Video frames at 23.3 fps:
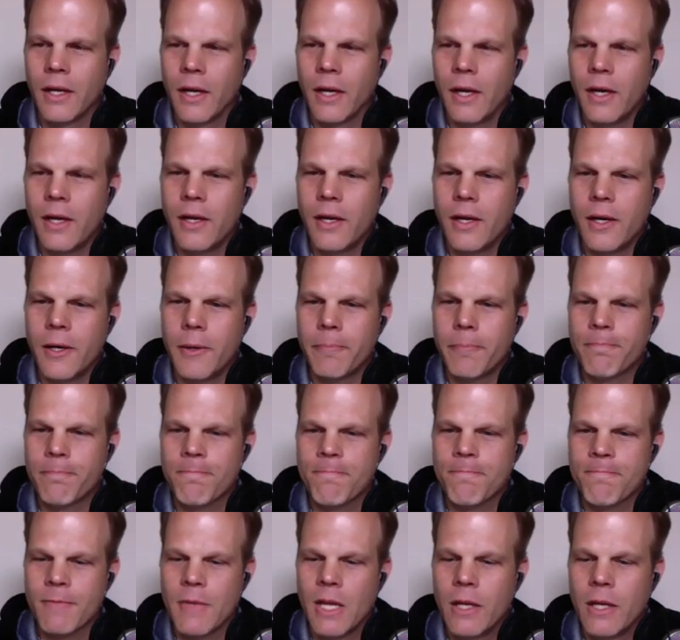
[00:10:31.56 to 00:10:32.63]
So
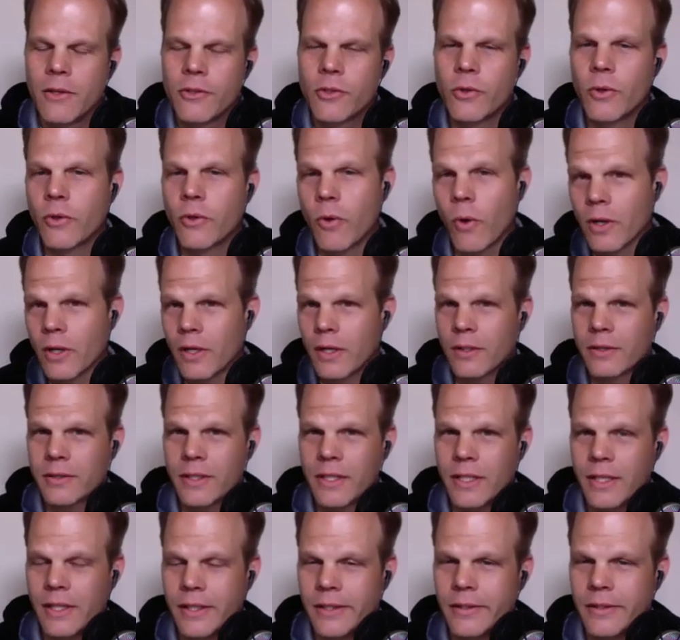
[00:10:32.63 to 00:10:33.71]
in Corndog's
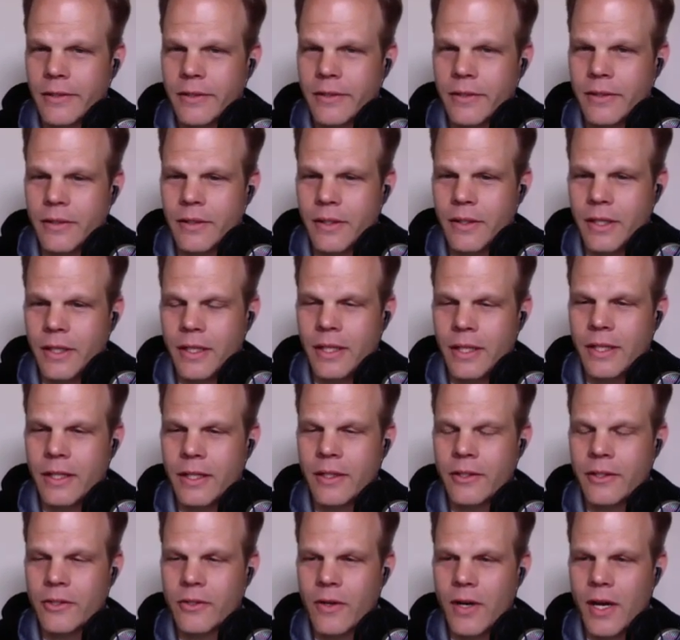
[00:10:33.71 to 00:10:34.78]
case, and he can
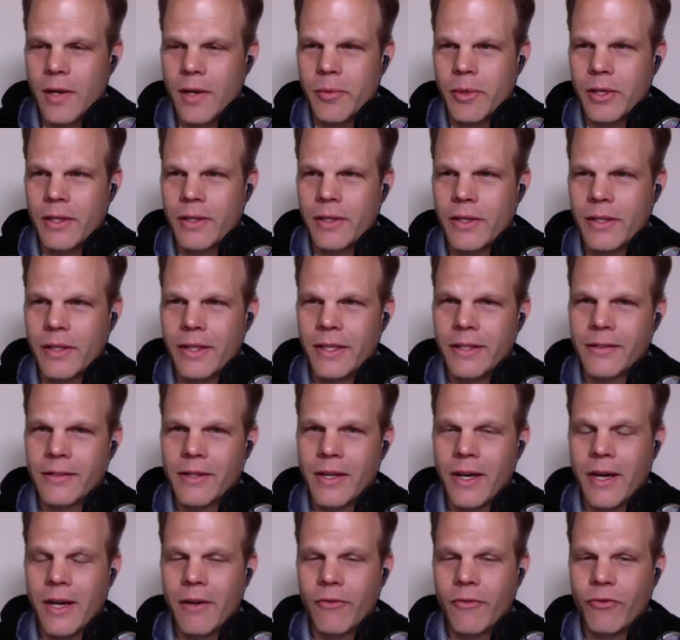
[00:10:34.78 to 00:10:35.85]
describe it, he's
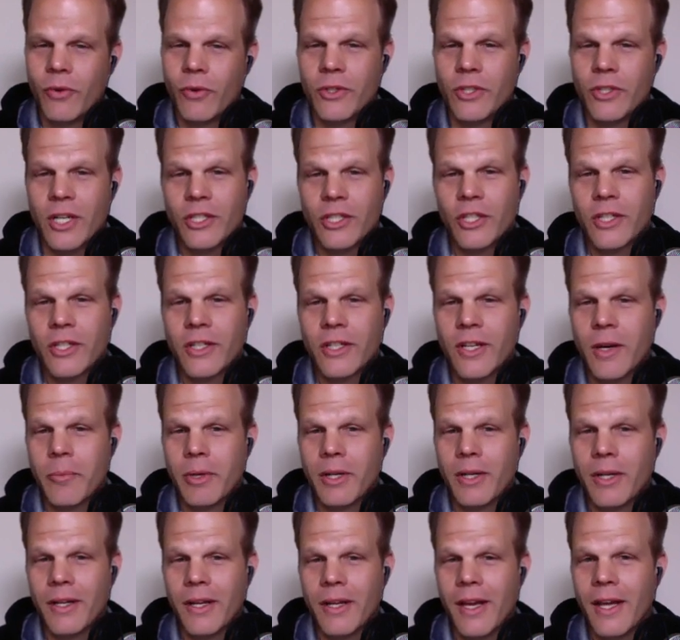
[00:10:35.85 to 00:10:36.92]
got fuel injection
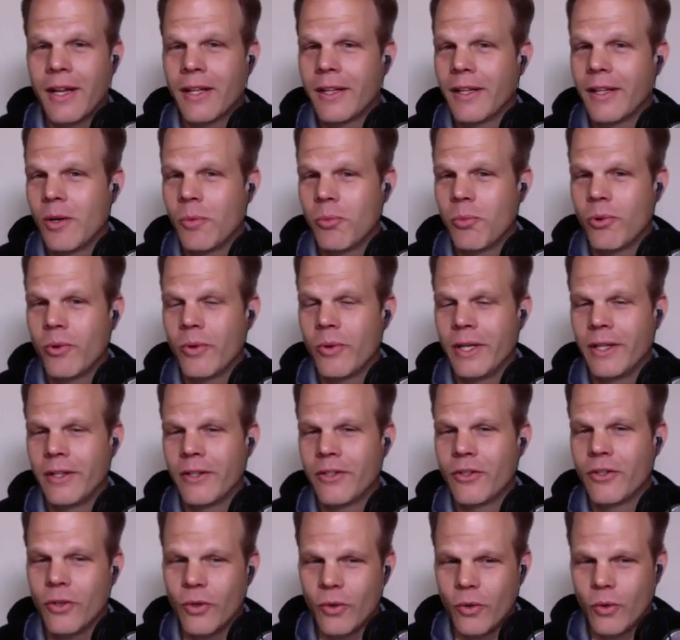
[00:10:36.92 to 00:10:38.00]
coming at a later point
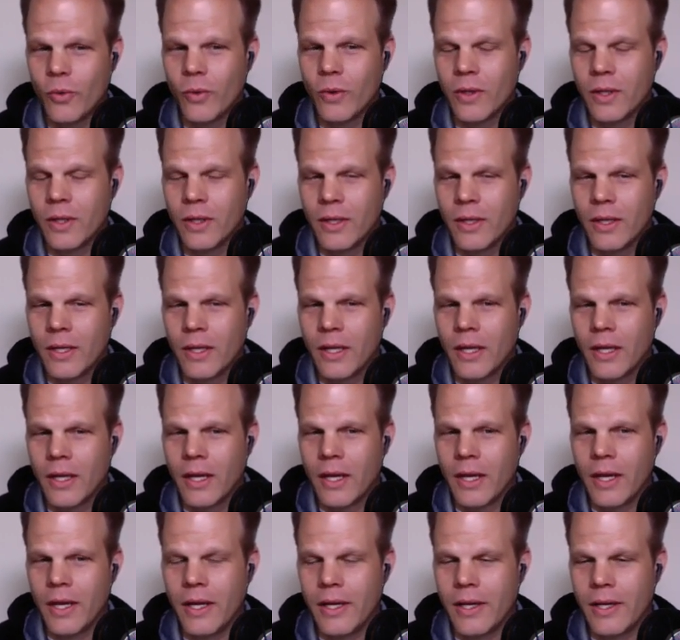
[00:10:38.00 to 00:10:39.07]
too,
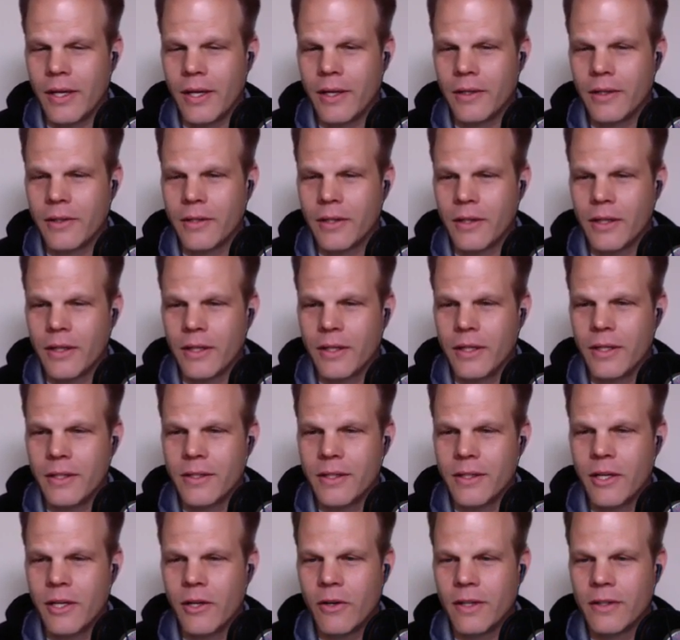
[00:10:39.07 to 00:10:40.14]
and he's
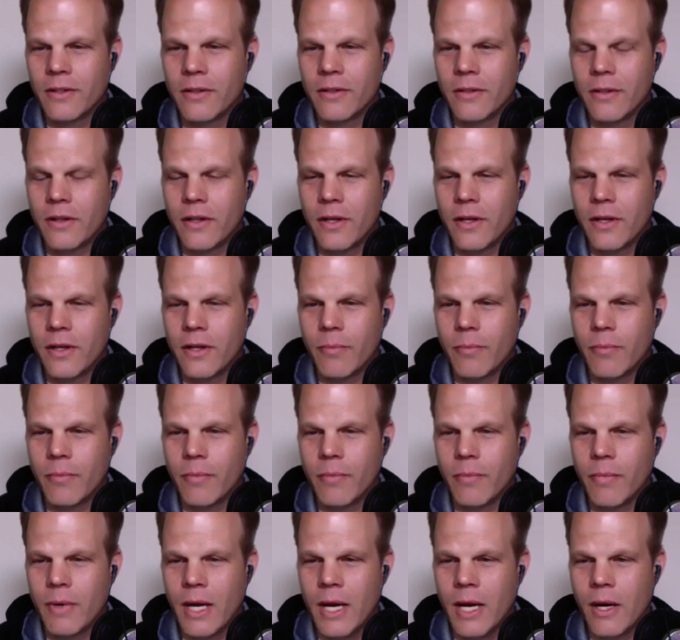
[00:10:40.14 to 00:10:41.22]
curious
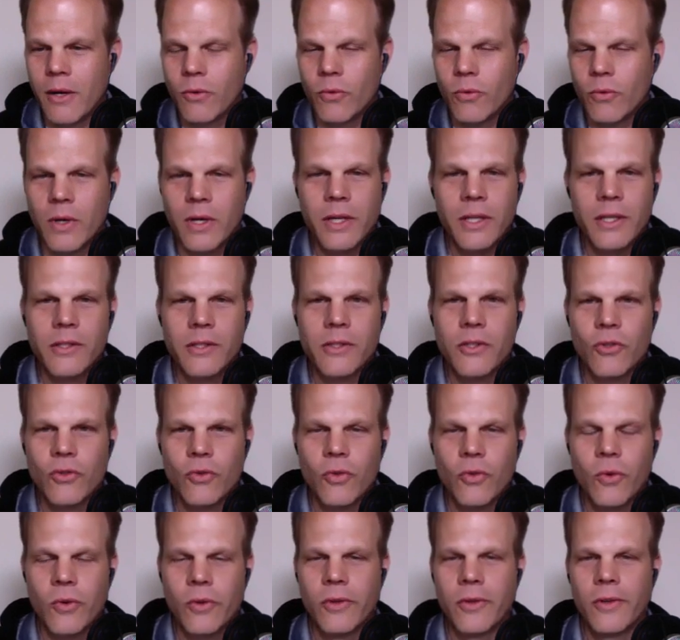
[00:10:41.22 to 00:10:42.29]
how to run his
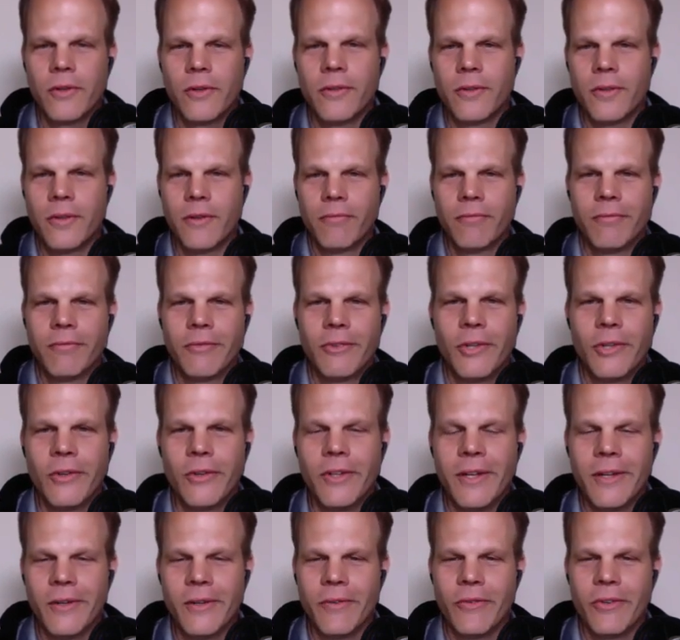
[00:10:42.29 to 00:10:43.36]
controller. So I'll turn
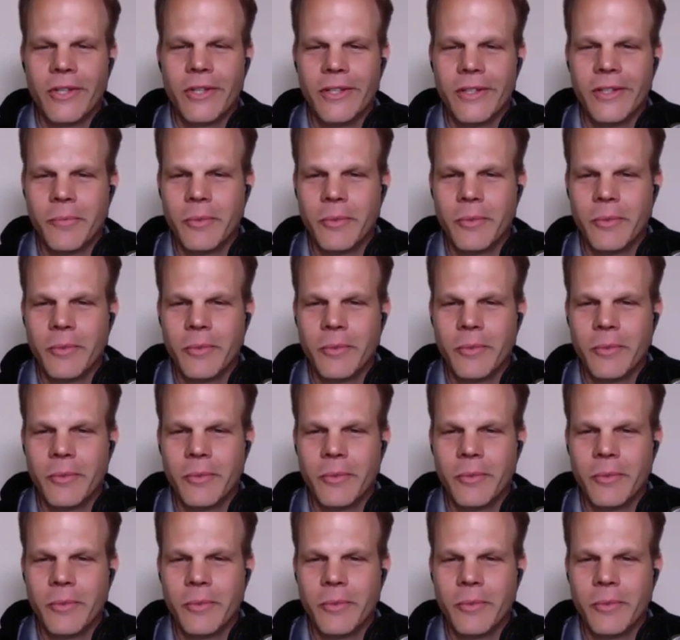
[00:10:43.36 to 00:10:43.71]
that over to